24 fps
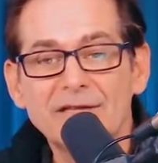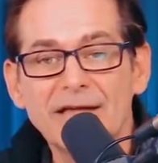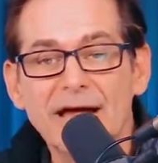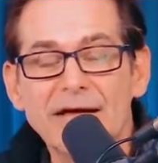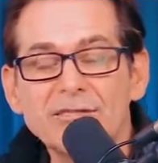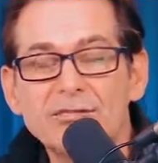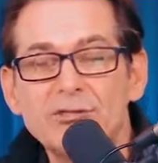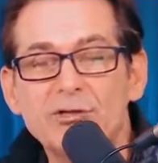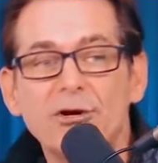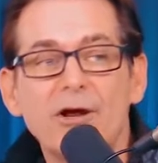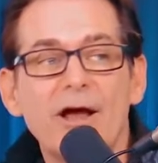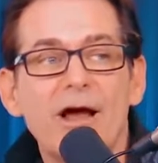
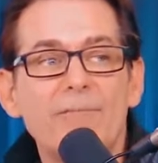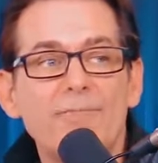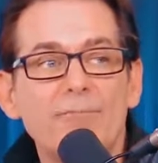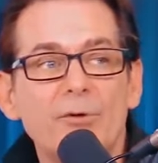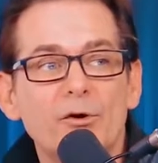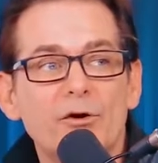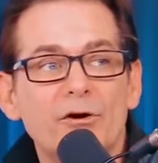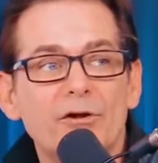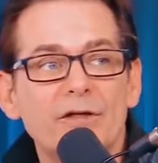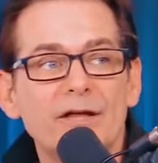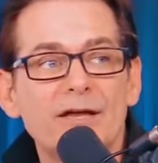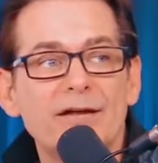That's your guy,
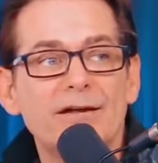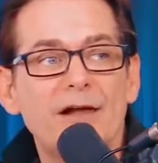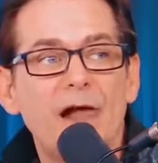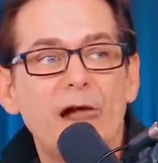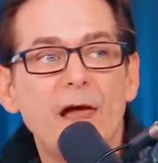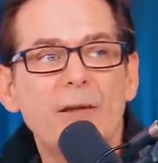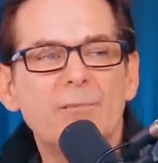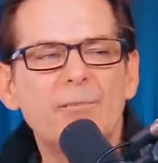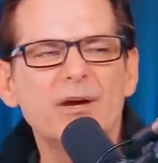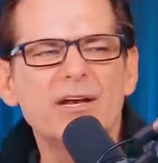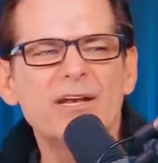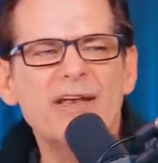Bill Clinton.
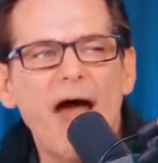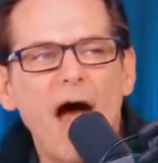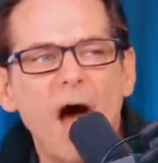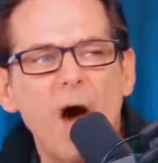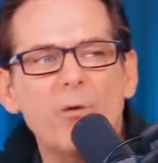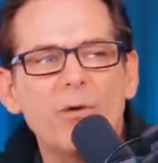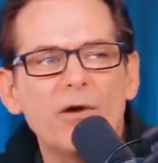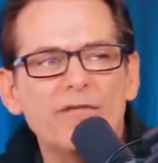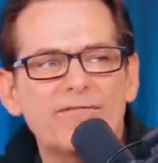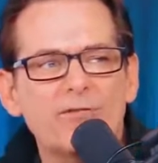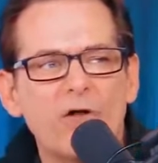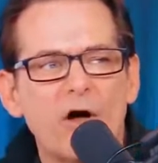But
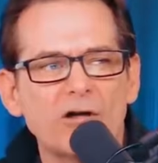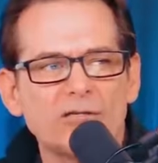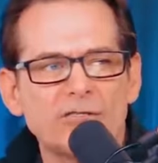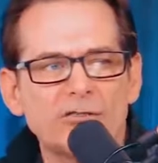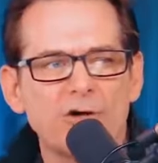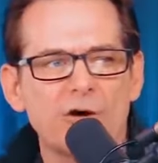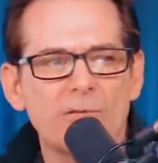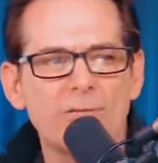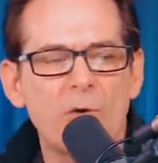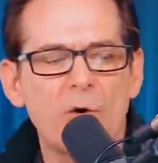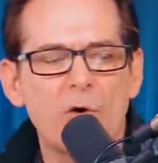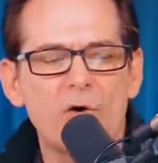now we've
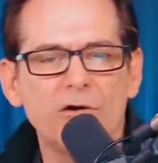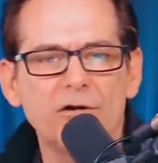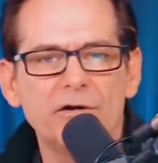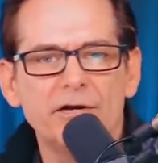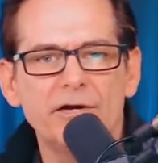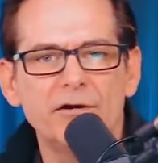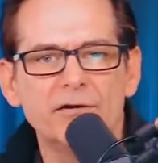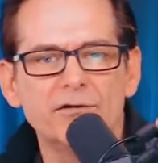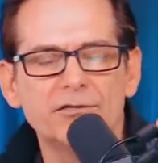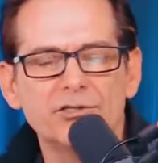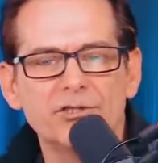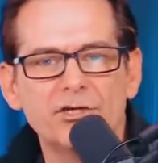lost our moral
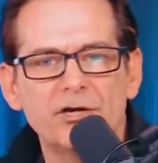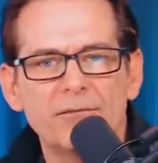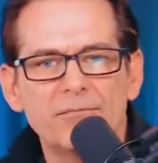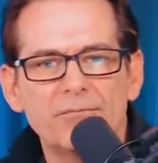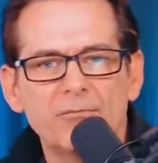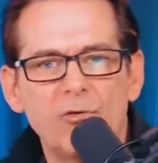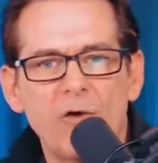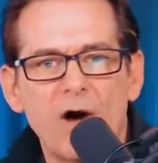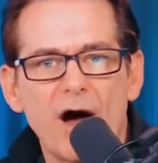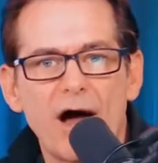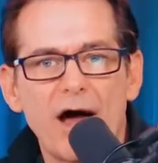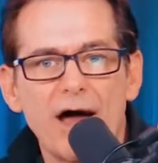leadership.
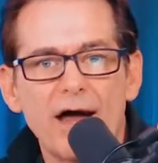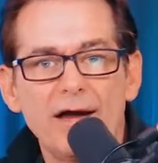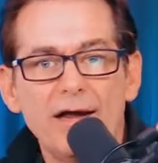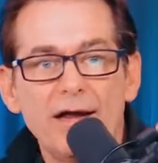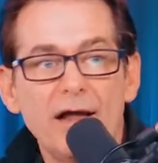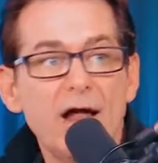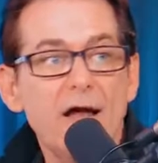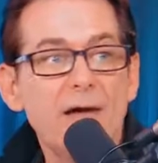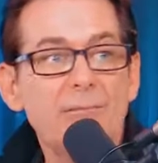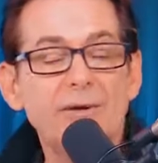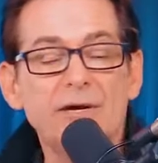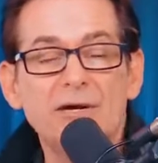Why?
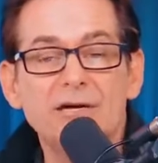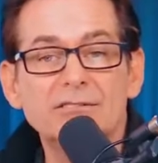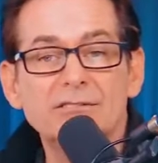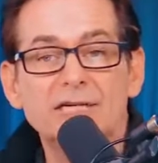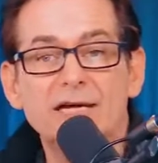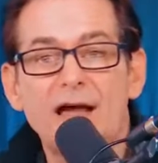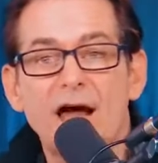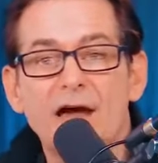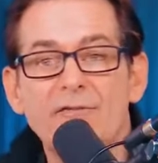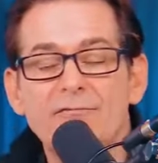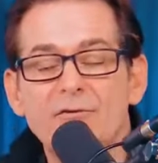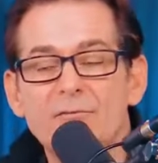Because
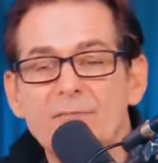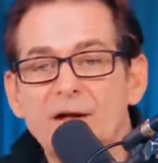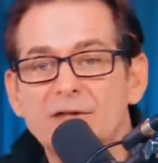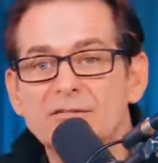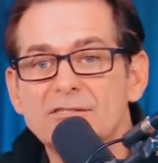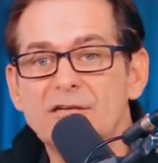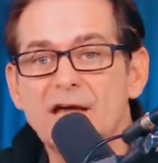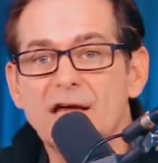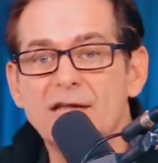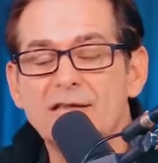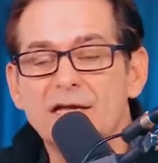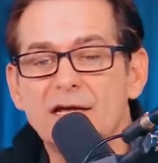the guy from
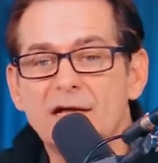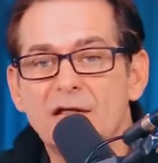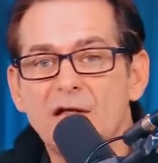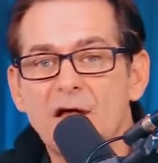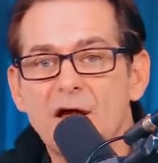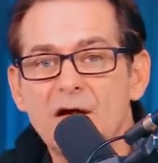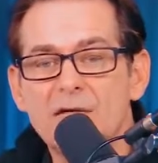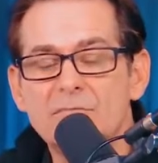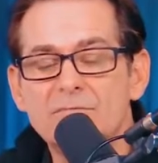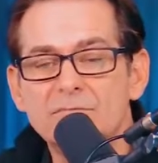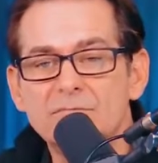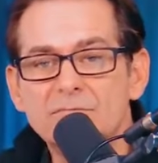outside the
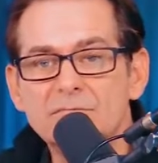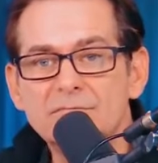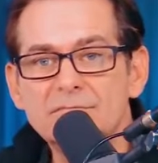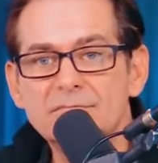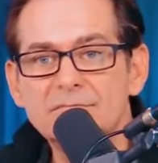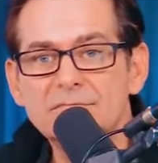club.